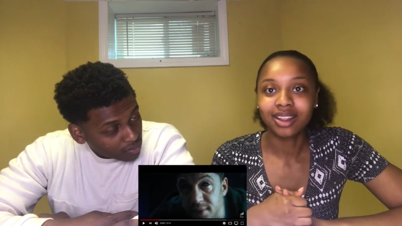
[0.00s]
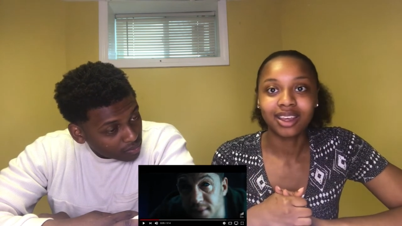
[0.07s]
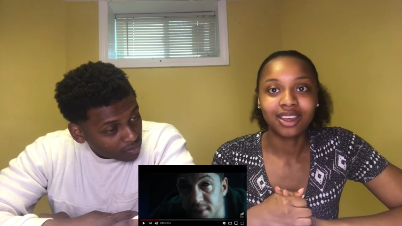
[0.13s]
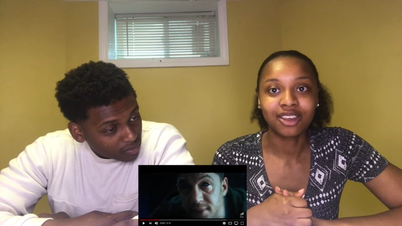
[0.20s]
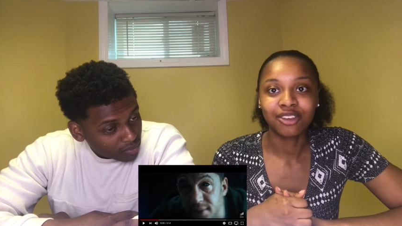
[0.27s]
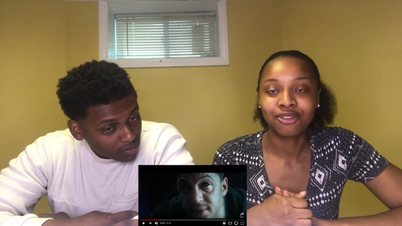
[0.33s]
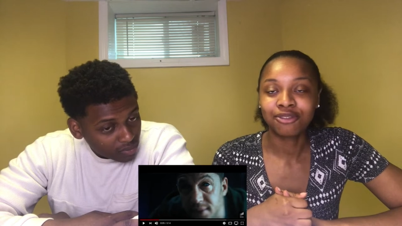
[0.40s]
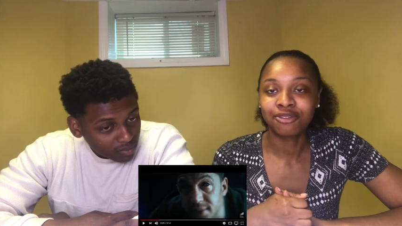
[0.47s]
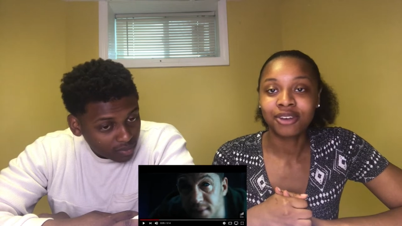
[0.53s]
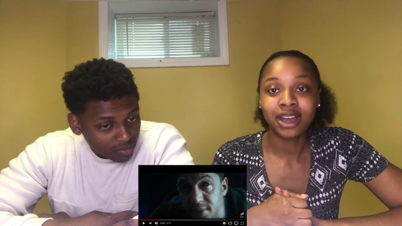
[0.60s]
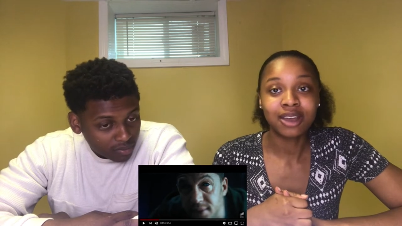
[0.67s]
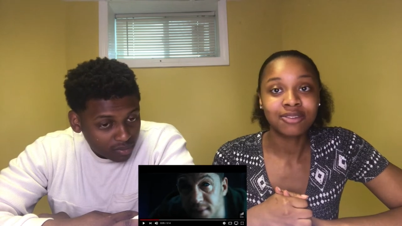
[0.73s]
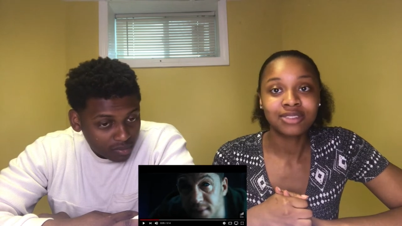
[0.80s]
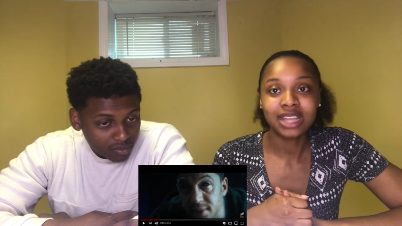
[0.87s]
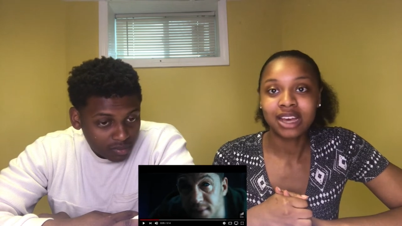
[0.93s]
Speaker 1: Like
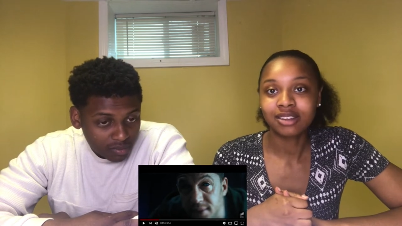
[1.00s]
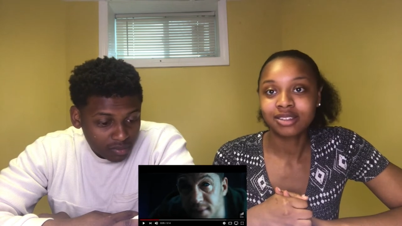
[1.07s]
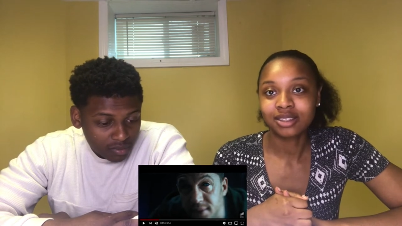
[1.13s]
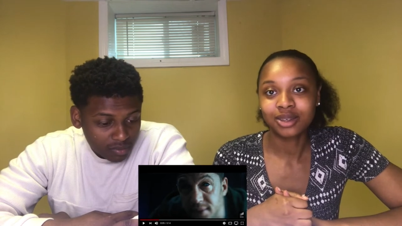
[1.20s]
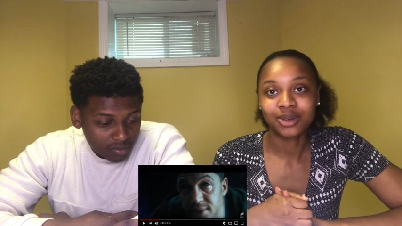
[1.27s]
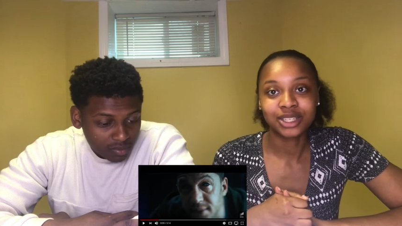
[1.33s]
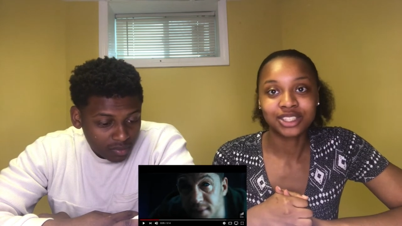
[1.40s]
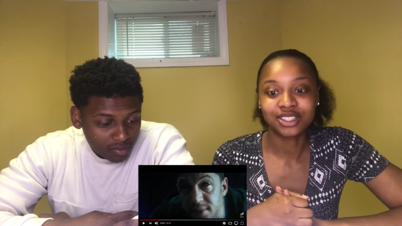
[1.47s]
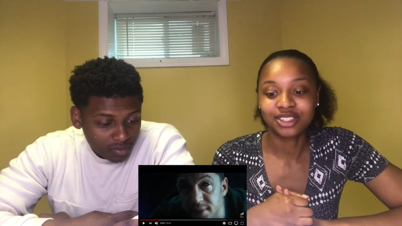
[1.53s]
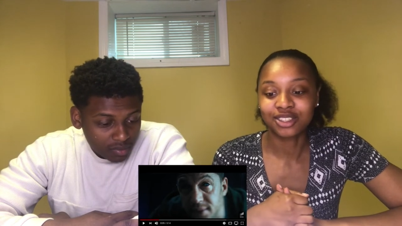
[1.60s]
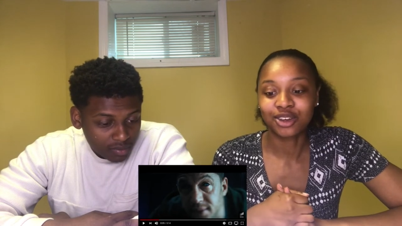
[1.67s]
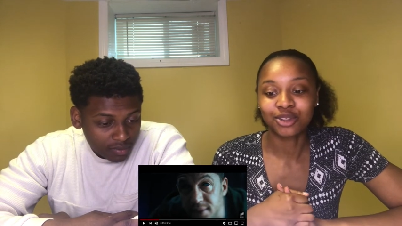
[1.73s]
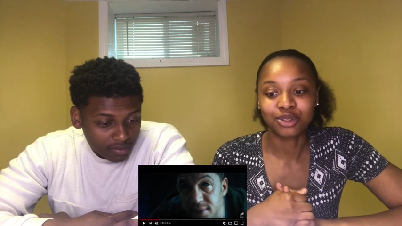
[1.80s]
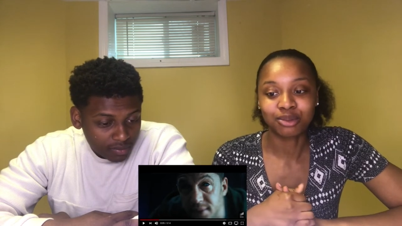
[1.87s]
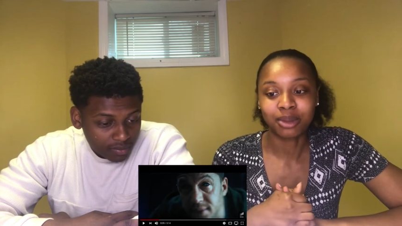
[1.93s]
5,000 questions
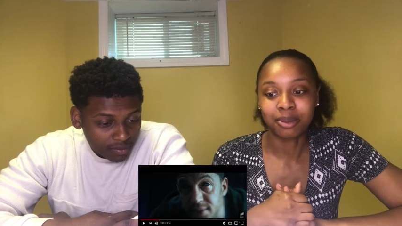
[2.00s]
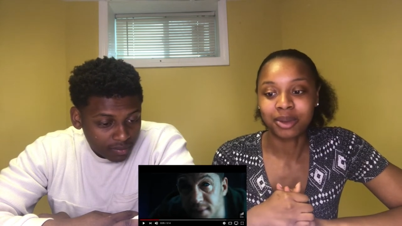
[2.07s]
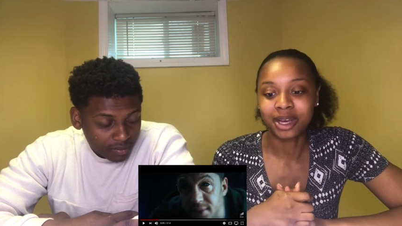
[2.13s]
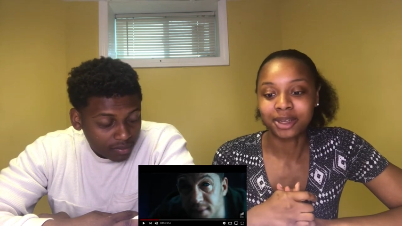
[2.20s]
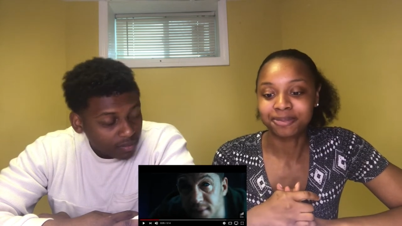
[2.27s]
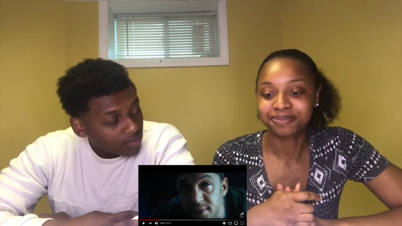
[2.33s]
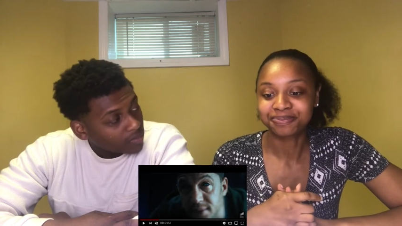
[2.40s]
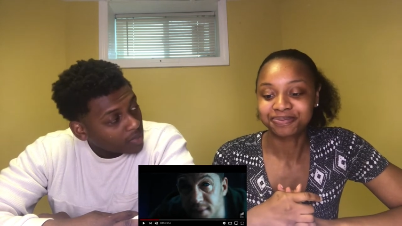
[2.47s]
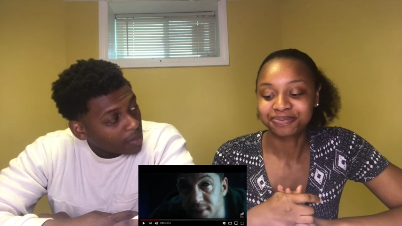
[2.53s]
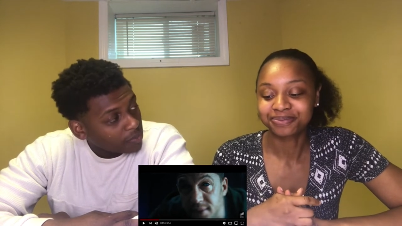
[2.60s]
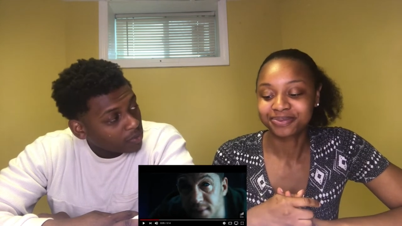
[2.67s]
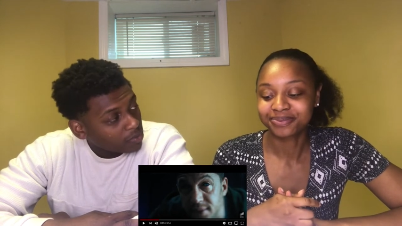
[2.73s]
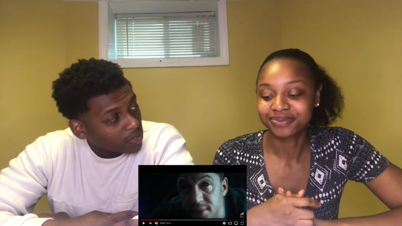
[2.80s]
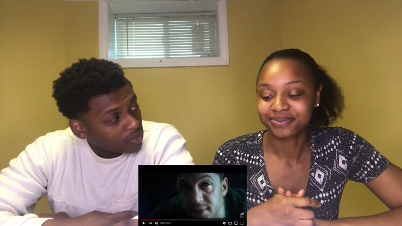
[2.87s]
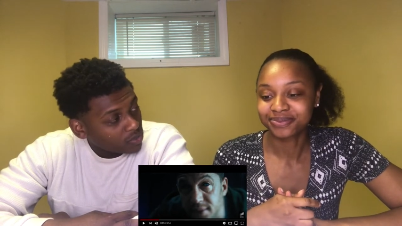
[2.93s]
go through my mind.
Speaker 2: I'm
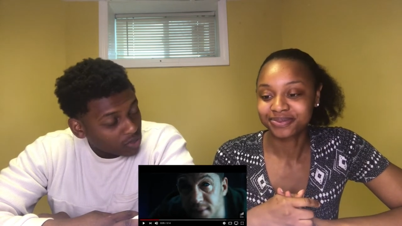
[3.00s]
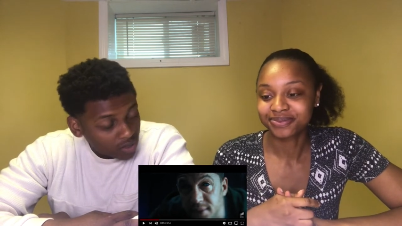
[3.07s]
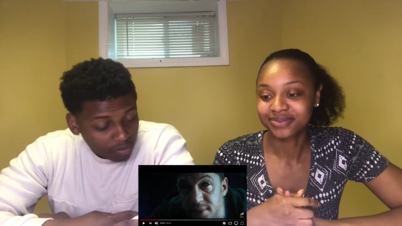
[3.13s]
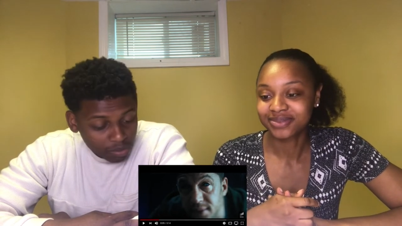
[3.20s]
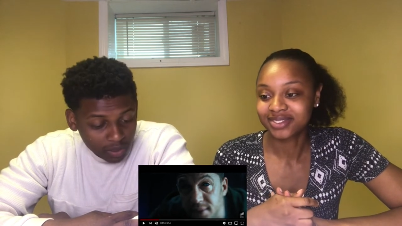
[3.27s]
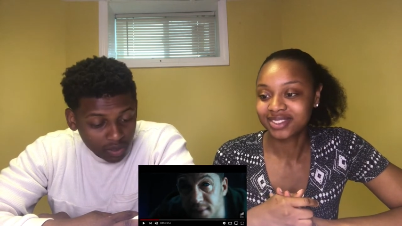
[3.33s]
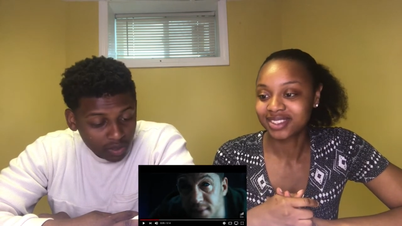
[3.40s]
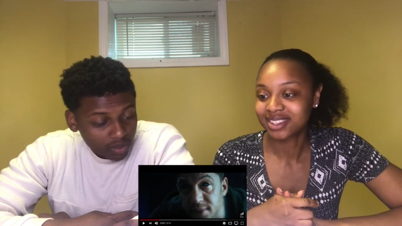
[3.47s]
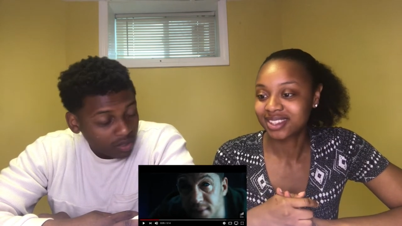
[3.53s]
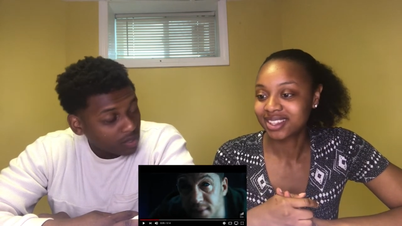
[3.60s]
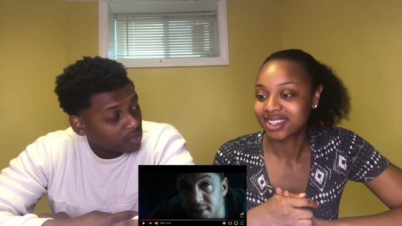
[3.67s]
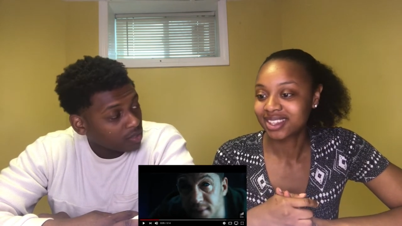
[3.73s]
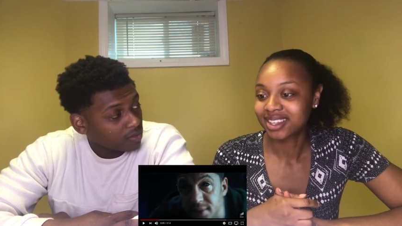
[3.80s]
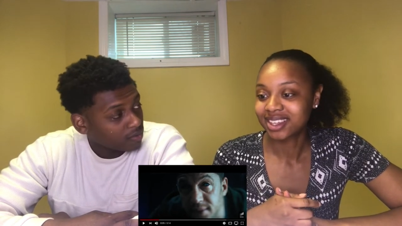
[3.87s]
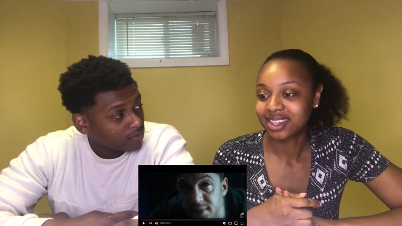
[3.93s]
surprised you didn't pee on
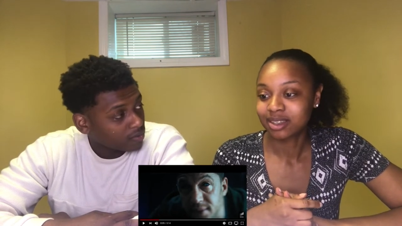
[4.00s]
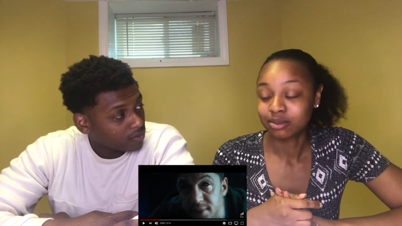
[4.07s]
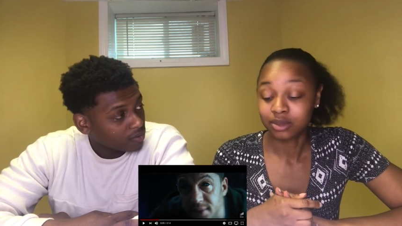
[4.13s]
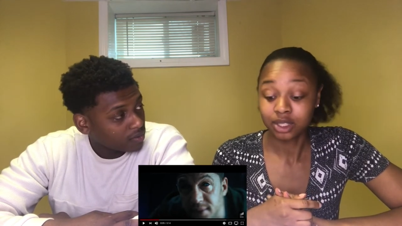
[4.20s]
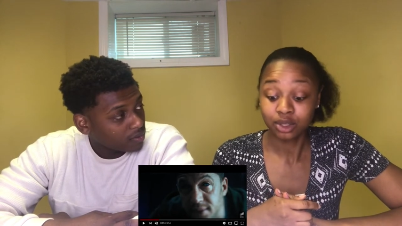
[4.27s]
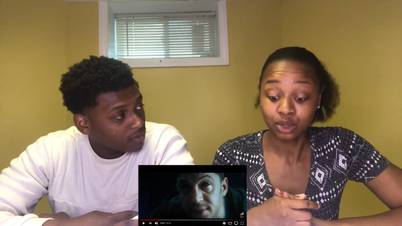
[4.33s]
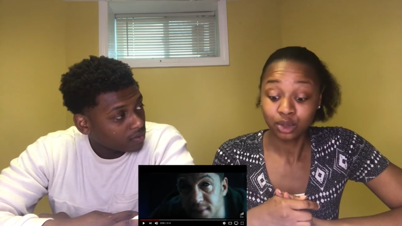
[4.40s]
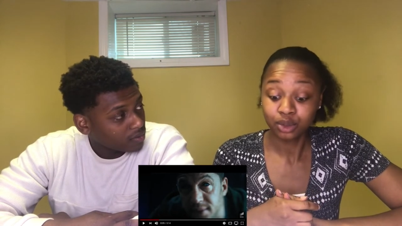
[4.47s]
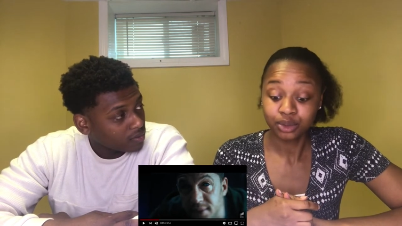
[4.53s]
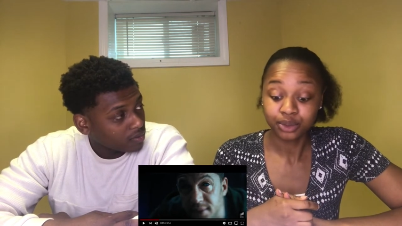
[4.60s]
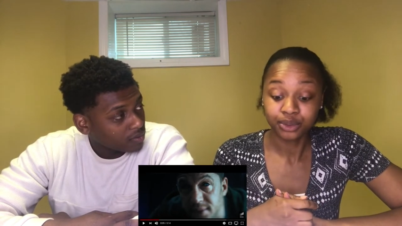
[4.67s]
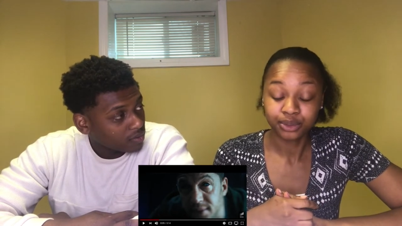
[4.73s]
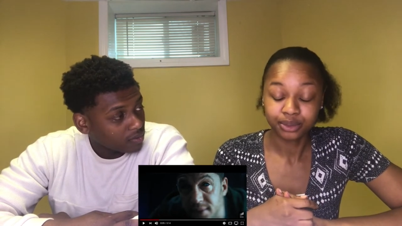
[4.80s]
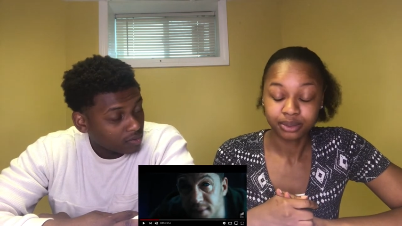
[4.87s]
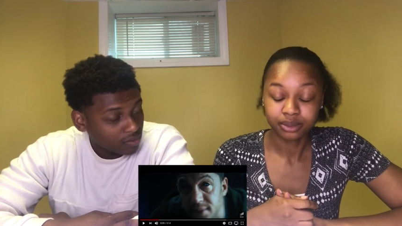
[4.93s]
yourself.
Speaker 1: Me too.